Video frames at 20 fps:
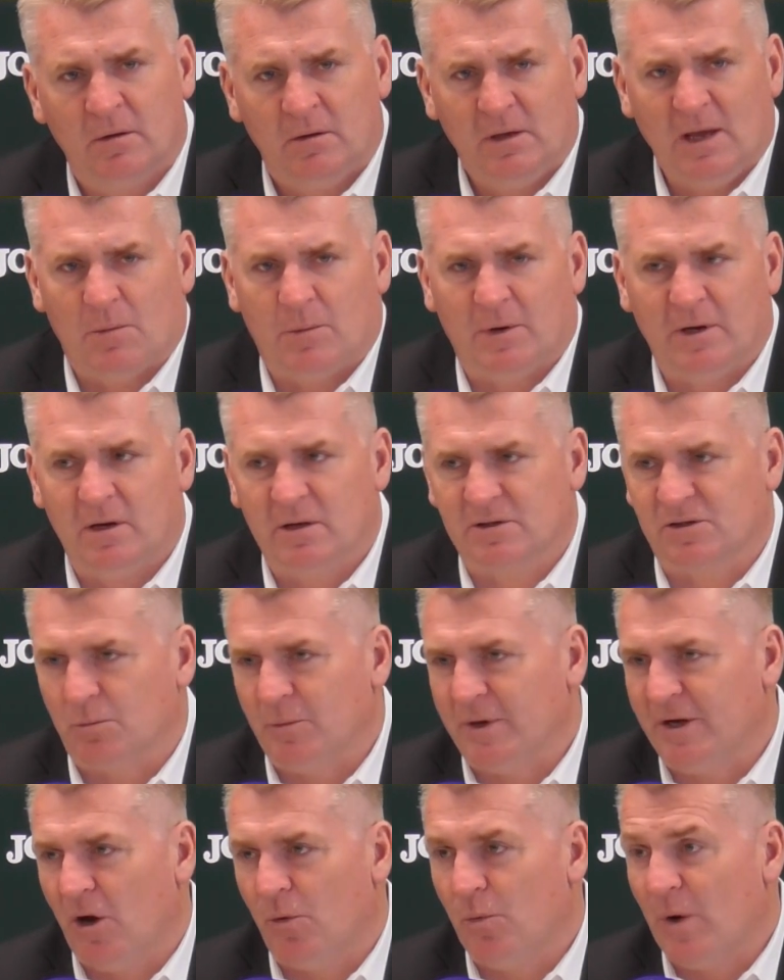Yeah, we
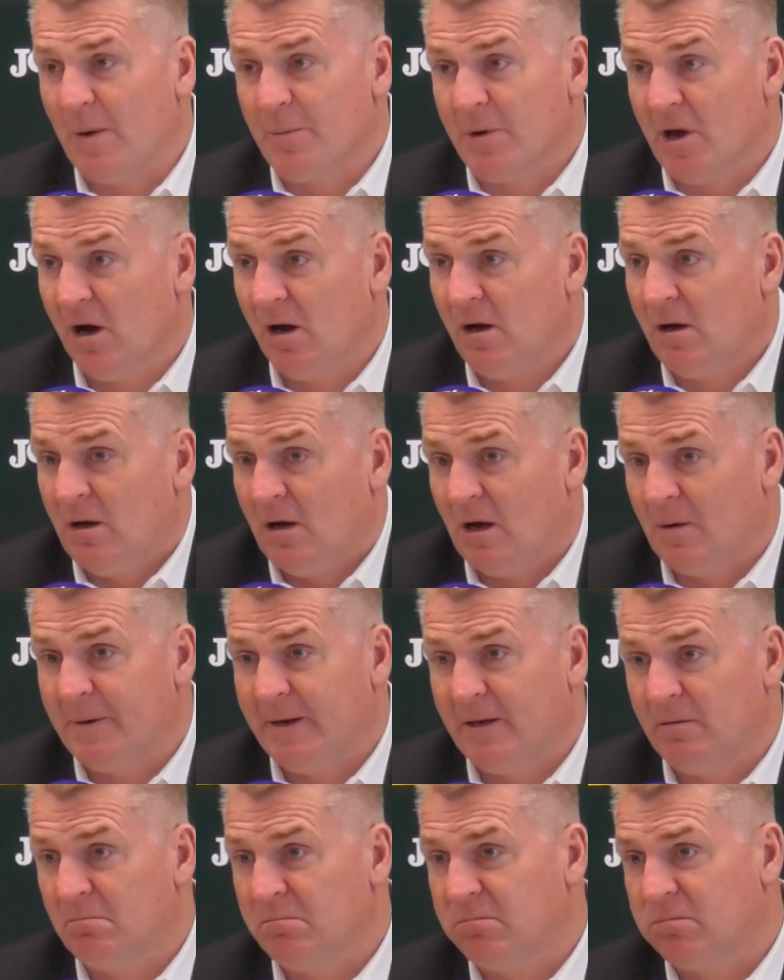know where we are. I
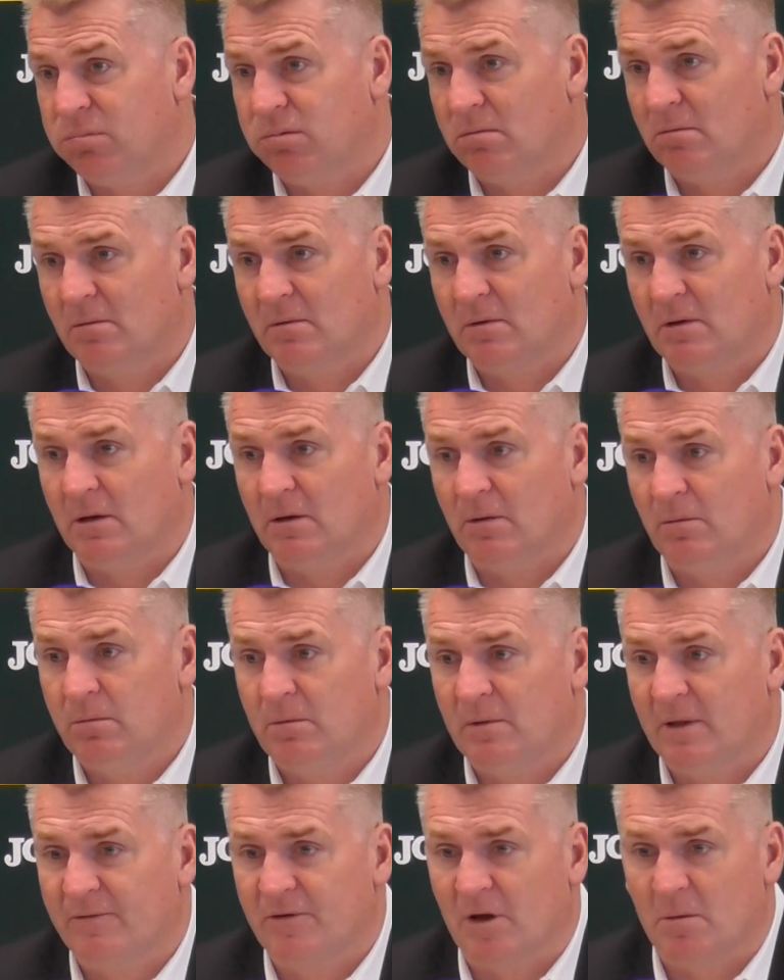mean,
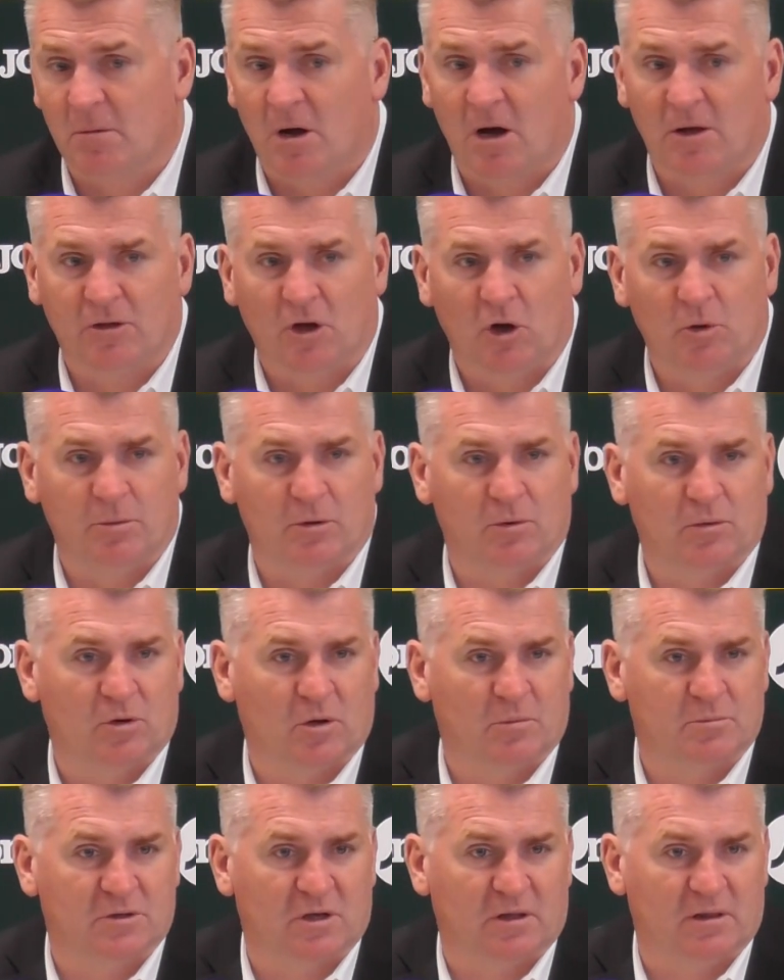they've got Mark Noble, who
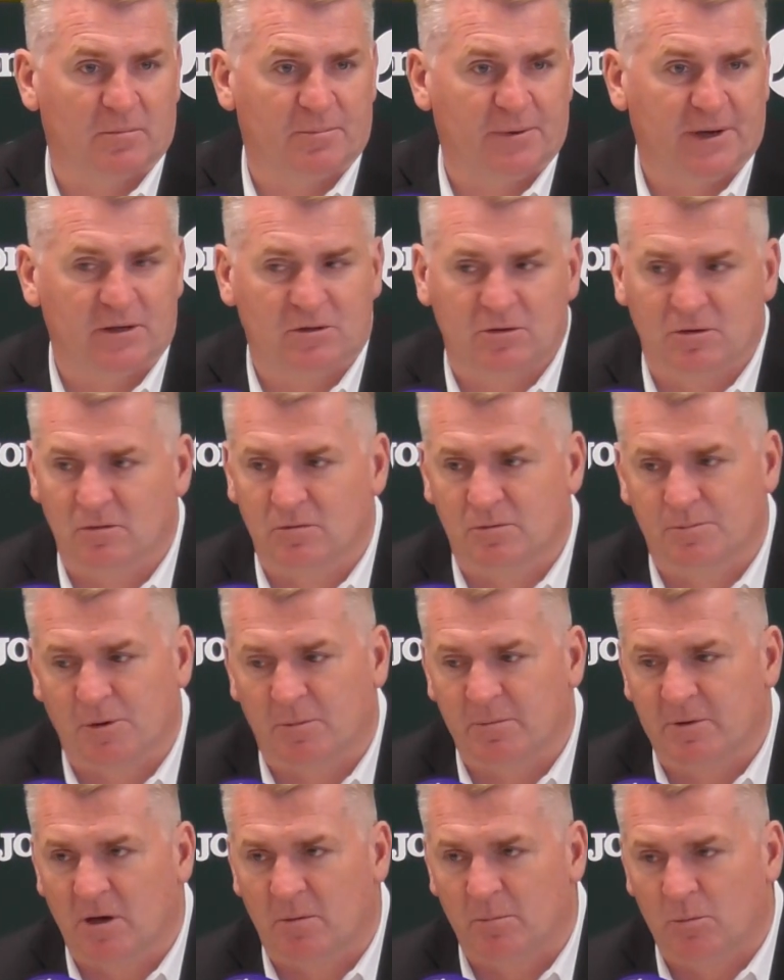comes on the pitch, who's
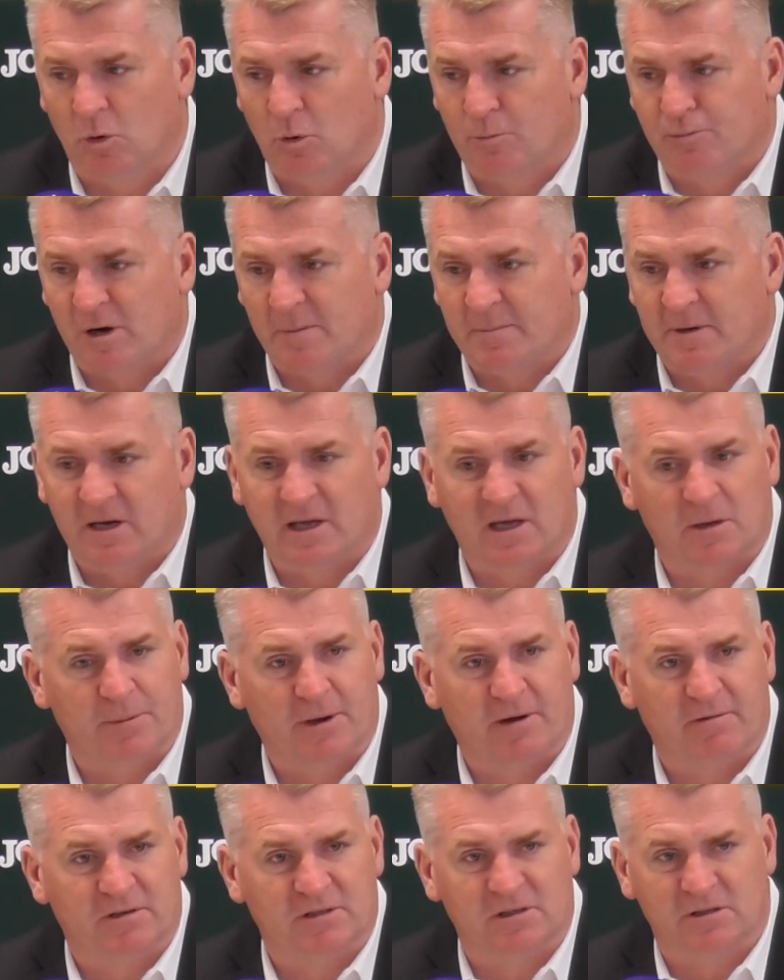probably got more Premier League
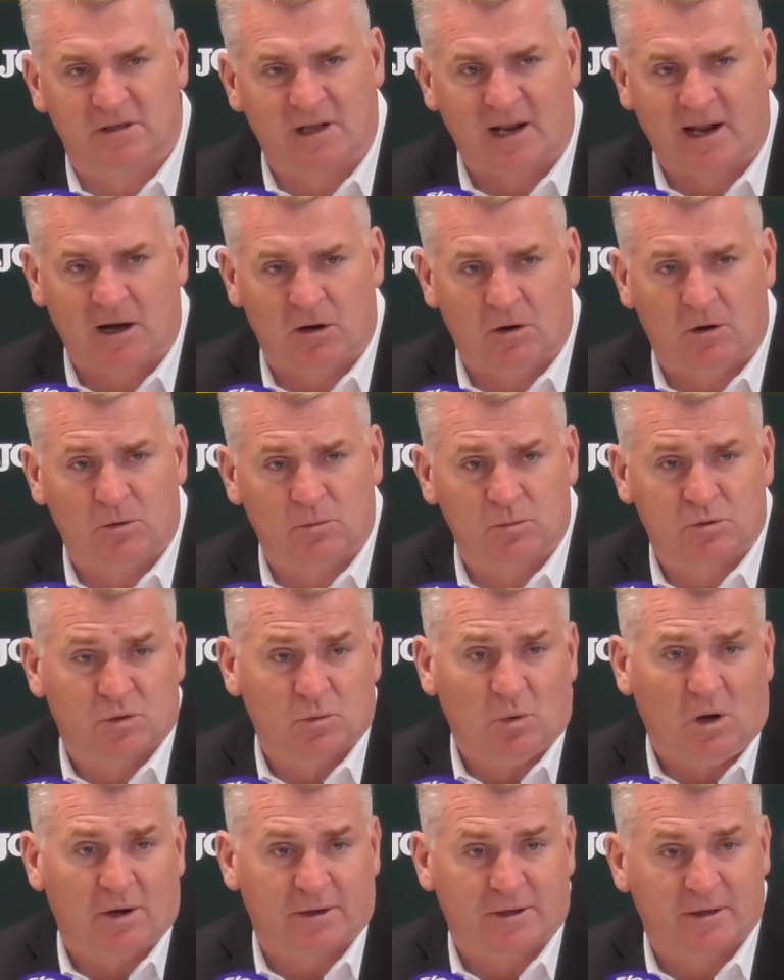appearances than our whole
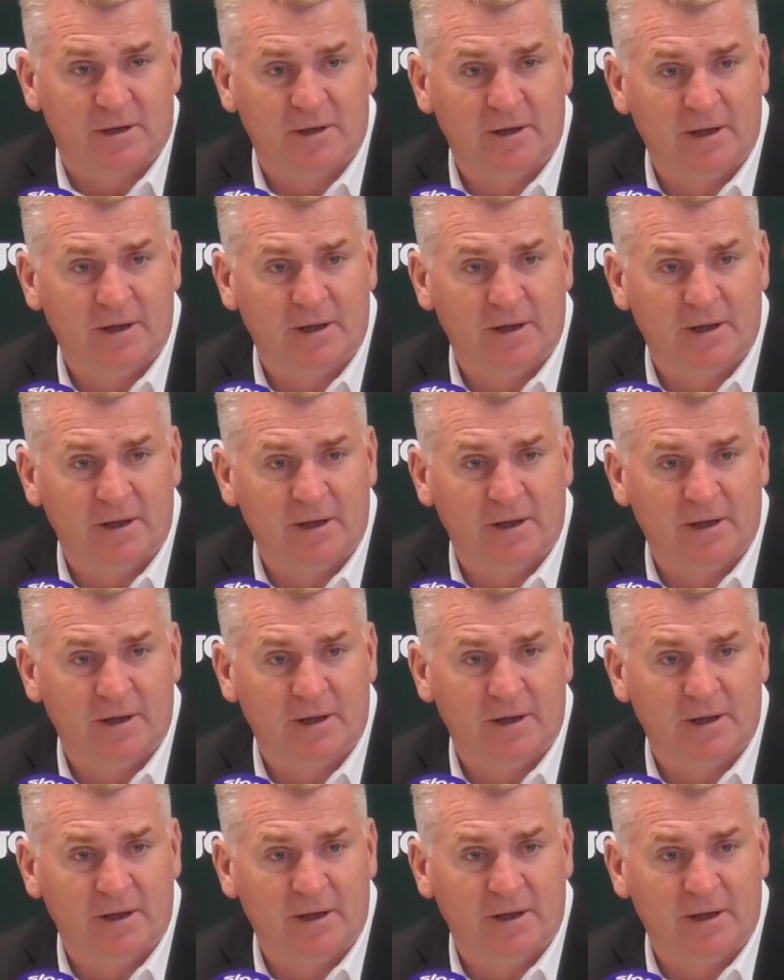squad.